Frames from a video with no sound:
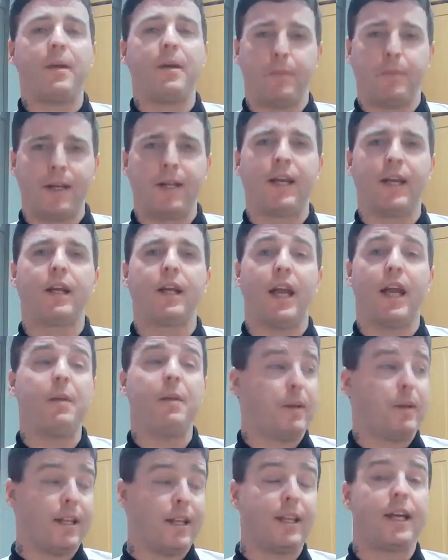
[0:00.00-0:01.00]
He'd be in
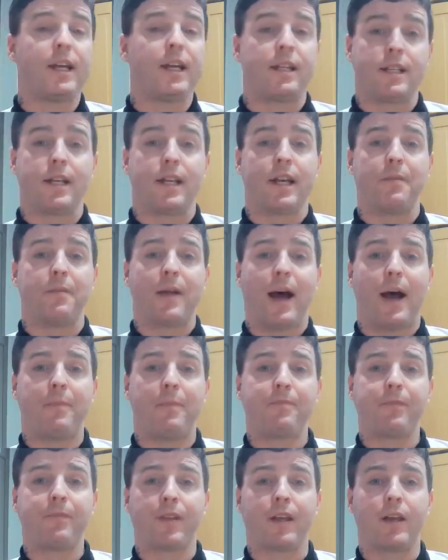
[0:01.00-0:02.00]
the England team
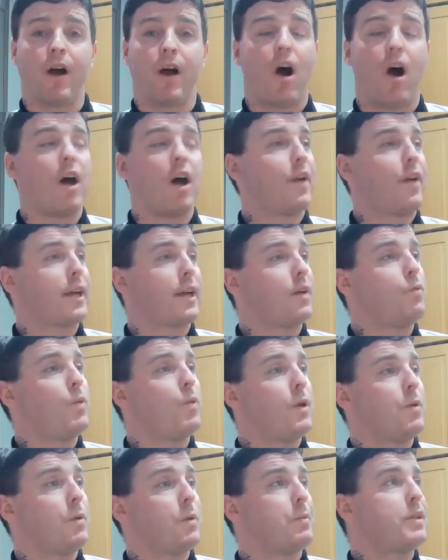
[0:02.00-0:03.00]
now. I reckon
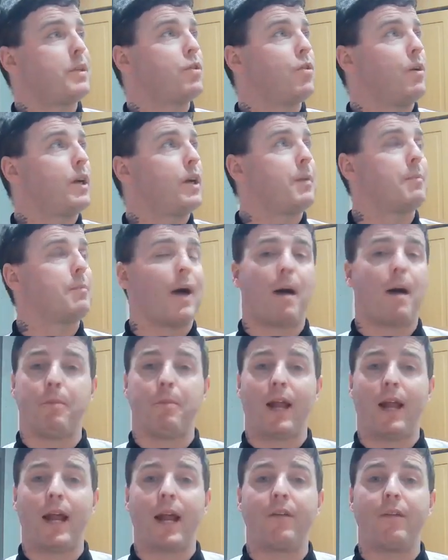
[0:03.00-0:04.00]
we would be talking
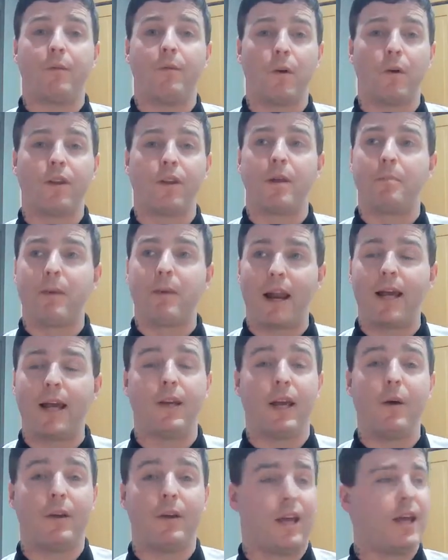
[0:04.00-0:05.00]
about player. One of the
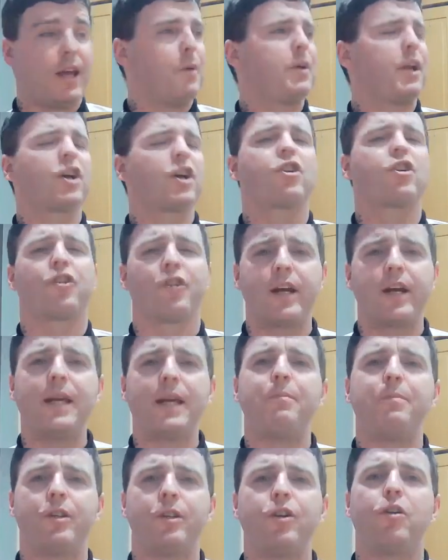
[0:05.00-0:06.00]
players. He would have
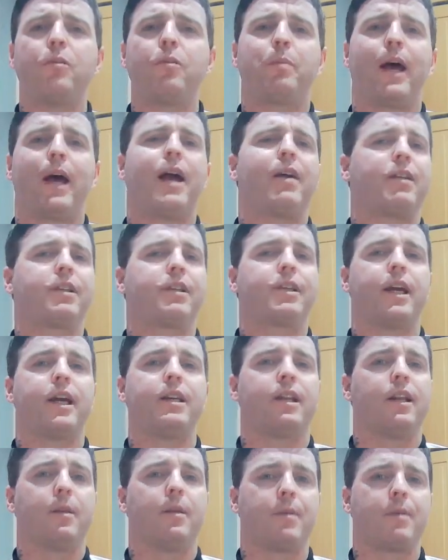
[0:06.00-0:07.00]
creamed young player of the
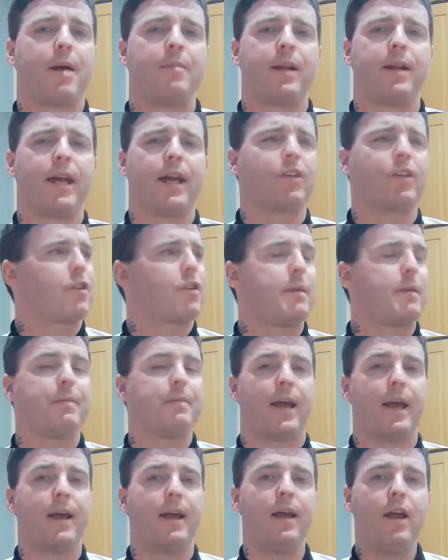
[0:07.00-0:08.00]
season in the Premier League.
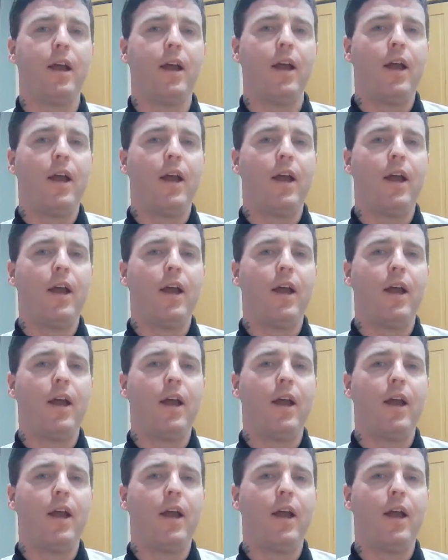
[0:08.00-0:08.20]
Creamed it.